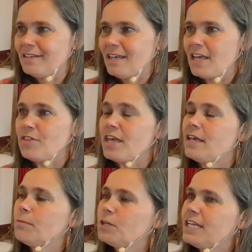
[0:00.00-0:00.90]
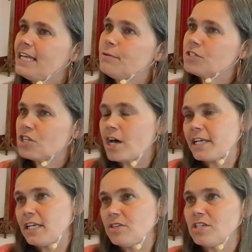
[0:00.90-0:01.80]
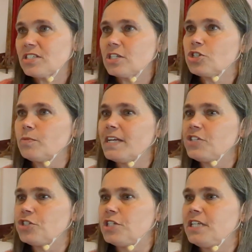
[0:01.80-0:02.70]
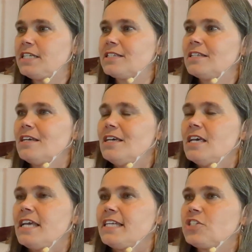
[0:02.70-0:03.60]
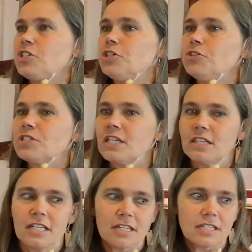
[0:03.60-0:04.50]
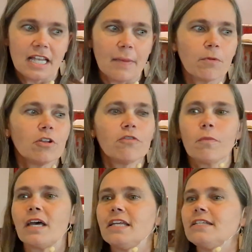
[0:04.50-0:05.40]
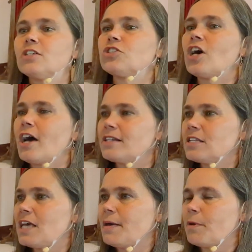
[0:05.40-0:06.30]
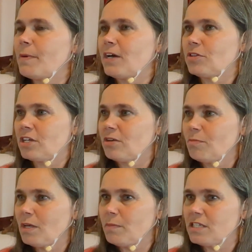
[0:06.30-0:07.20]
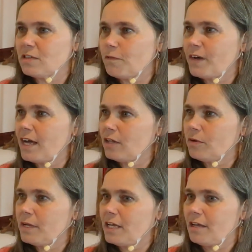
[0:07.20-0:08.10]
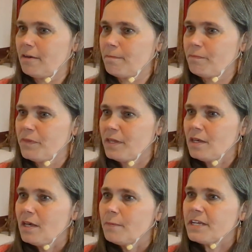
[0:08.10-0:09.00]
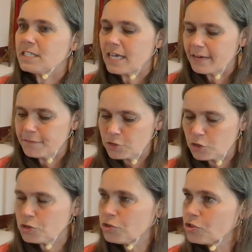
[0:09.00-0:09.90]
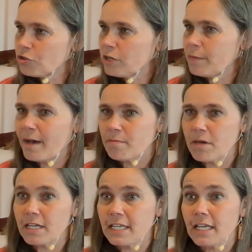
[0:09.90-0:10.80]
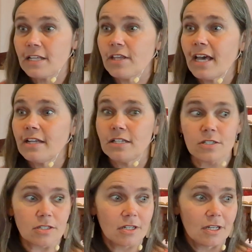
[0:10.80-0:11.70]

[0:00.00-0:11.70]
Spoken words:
And then when he was talking in this situation, he's using the example of money to talk to them about the commitment to follow him. Because I've told you a story about money, and that is,